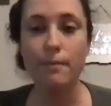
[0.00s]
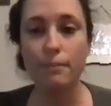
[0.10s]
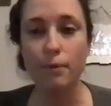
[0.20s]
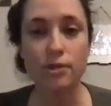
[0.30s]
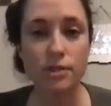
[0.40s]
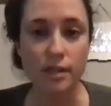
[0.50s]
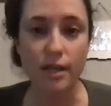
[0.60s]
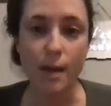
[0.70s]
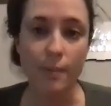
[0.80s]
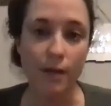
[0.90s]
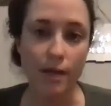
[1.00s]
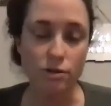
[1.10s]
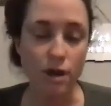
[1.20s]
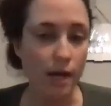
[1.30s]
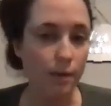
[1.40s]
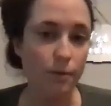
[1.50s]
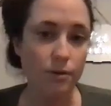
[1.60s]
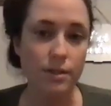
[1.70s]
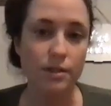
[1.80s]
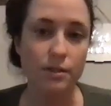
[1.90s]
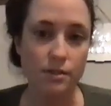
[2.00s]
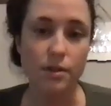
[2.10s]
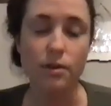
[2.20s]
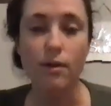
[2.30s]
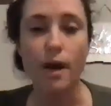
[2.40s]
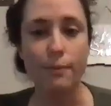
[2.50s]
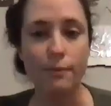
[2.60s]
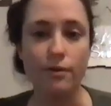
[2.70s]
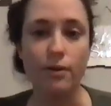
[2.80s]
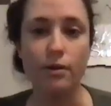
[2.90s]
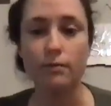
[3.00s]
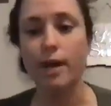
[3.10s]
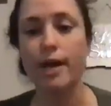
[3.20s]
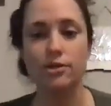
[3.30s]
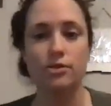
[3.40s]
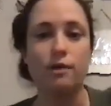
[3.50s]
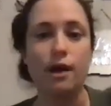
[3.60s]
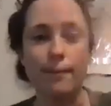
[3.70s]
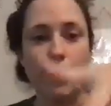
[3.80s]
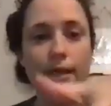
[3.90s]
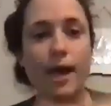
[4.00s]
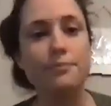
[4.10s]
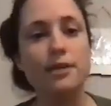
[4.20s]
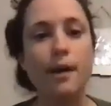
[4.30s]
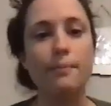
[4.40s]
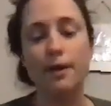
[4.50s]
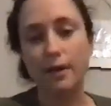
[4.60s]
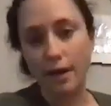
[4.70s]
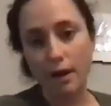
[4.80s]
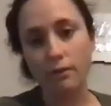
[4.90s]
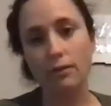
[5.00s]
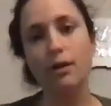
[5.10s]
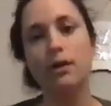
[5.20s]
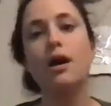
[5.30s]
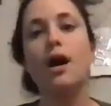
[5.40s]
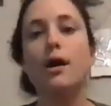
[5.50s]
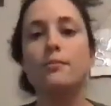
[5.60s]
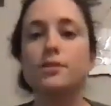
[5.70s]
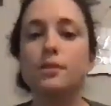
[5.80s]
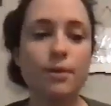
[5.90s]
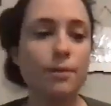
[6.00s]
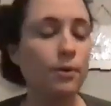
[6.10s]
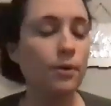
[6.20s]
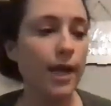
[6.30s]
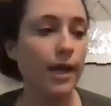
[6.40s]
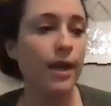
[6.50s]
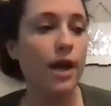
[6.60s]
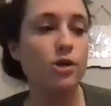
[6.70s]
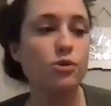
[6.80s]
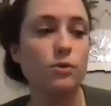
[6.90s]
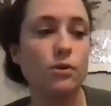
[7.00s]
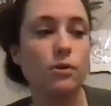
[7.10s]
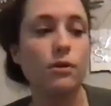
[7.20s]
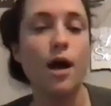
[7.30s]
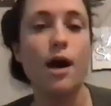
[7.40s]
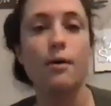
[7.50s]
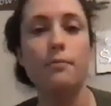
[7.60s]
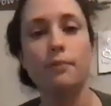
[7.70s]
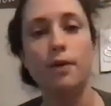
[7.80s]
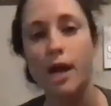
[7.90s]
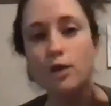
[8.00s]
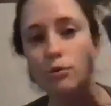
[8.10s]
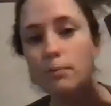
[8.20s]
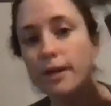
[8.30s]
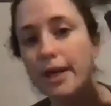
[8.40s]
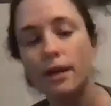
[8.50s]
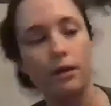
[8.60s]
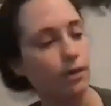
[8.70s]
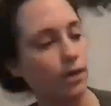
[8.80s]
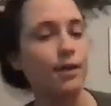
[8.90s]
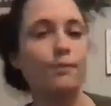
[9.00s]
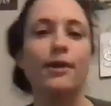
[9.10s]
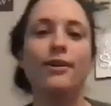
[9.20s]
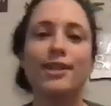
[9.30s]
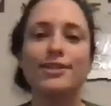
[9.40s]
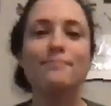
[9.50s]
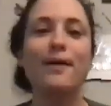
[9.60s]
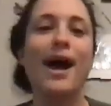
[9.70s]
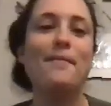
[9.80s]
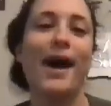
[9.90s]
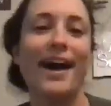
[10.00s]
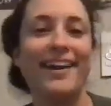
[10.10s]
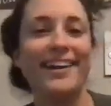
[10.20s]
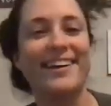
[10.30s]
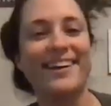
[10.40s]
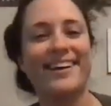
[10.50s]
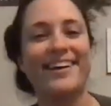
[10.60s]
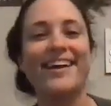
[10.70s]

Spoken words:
Personally, I'm an electronic person, so I can just grab my laptop and go. Some people like an actual planner. That's not a planner, that's an iPad.